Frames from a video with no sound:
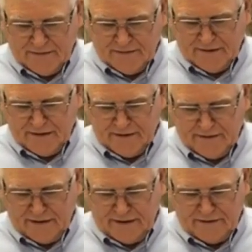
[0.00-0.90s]

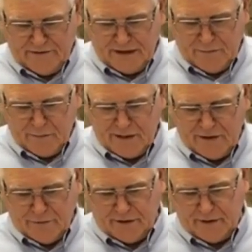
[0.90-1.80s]
they seem to be
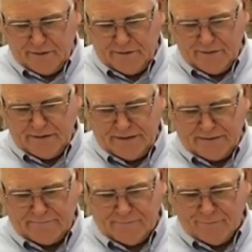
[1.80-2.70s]
doing
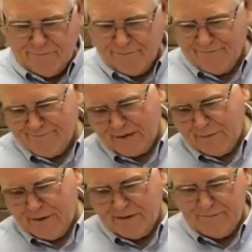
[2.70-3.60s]
uh,
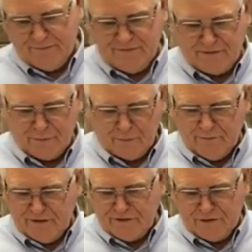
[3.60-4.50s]
well. This
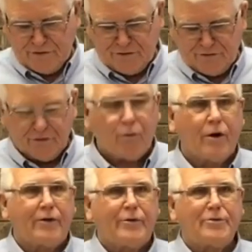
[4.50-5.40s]
this uses the
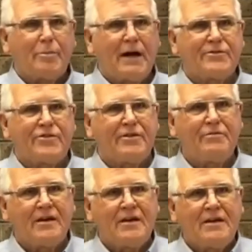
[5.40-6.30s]
word
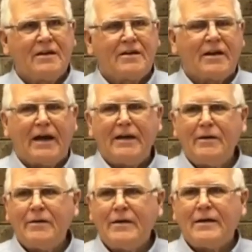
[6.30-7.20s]
responsive. Okay,
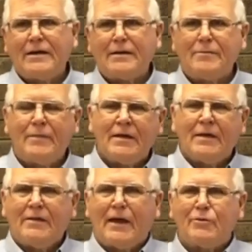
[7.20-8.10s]
uh,
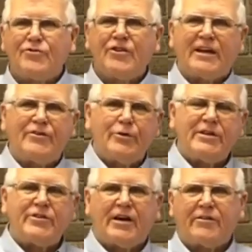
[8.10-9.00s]
they would sing to
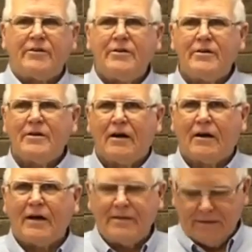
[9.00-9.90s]
each other. All
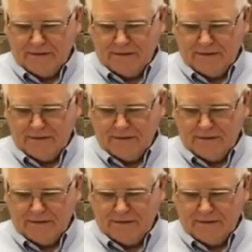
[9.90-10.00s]
right,